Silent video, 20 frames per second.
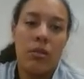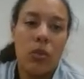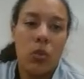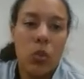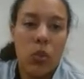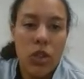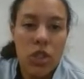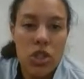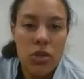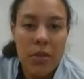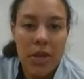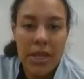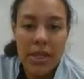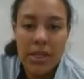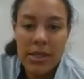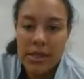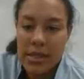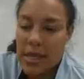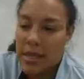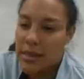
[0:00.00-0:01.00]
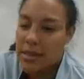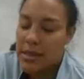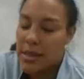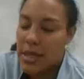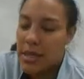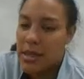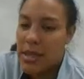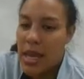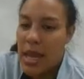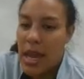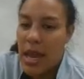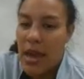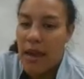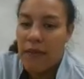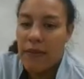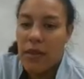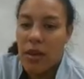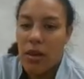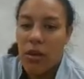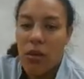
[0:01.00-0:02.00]
which makes sense that they
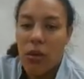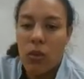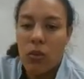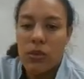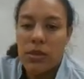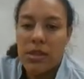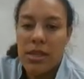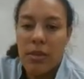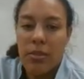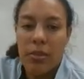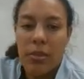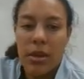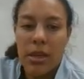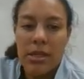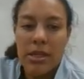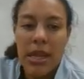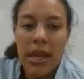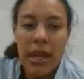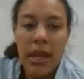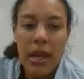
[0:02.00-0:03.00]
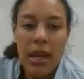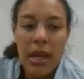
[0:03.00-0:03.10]
have their own separate